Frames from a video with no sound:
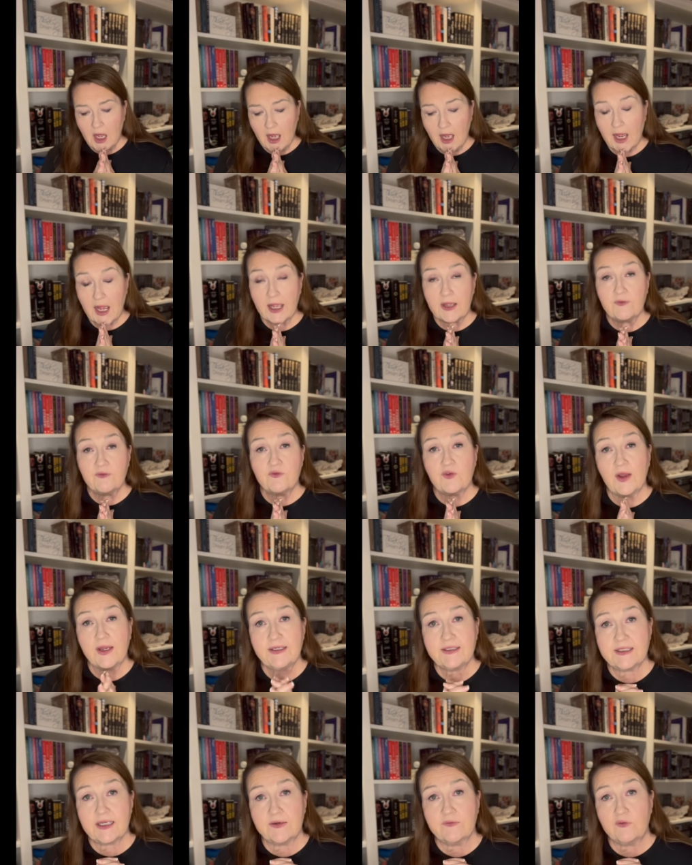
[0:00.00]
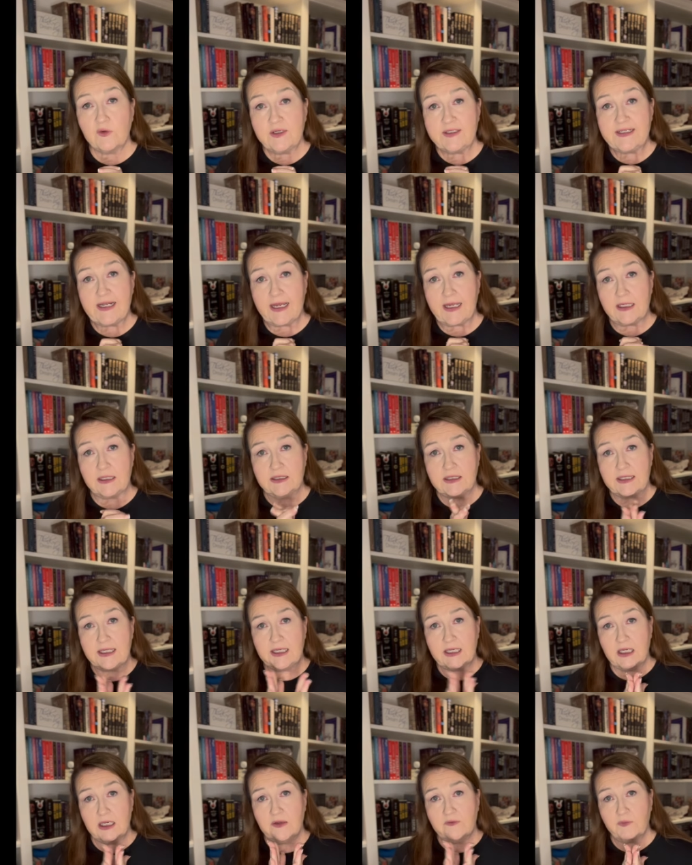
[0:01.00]
I fight every day to
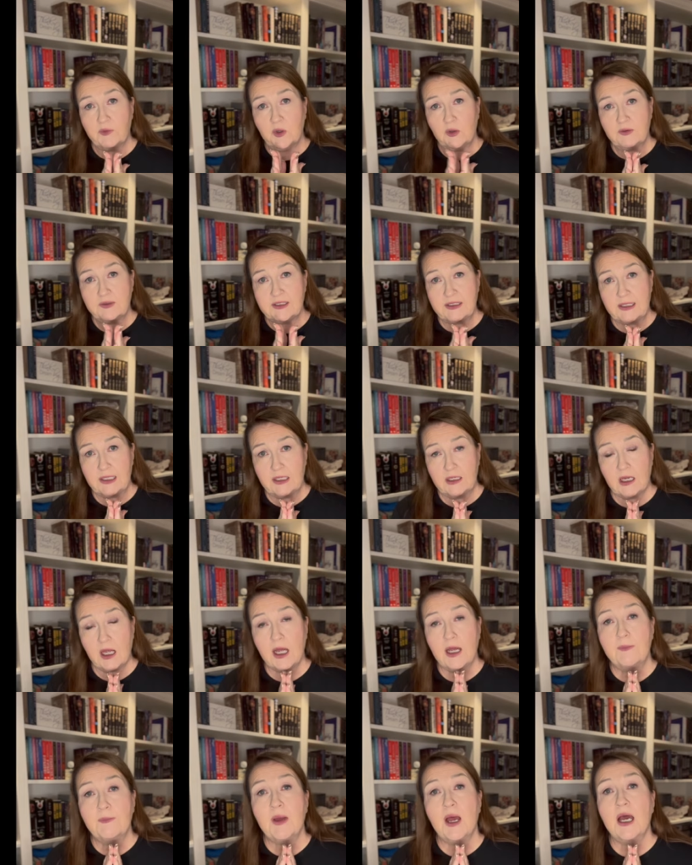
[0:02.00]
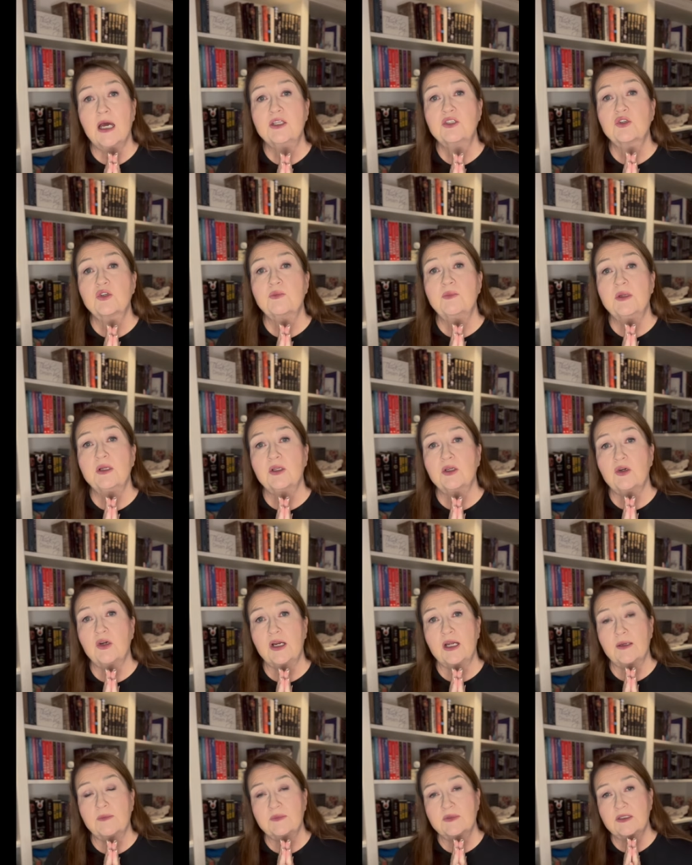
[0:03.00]
get enough protein in. 100
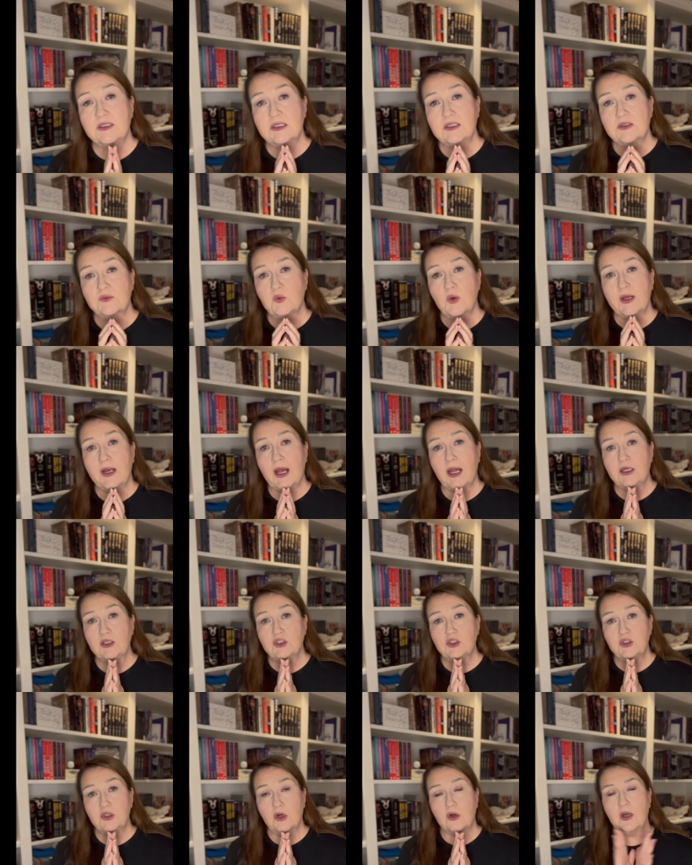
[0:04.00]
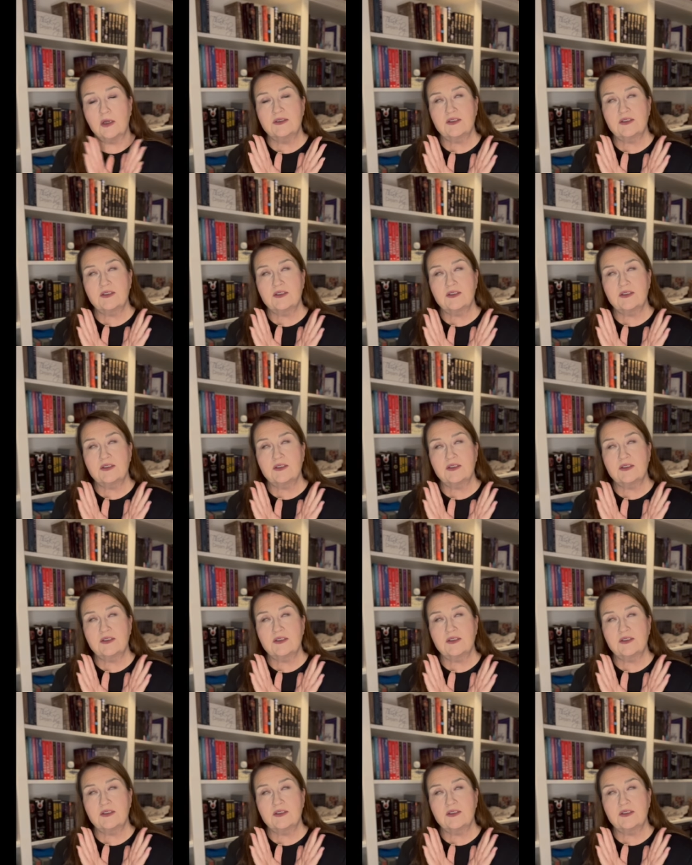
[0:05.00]
grams is what I shoot for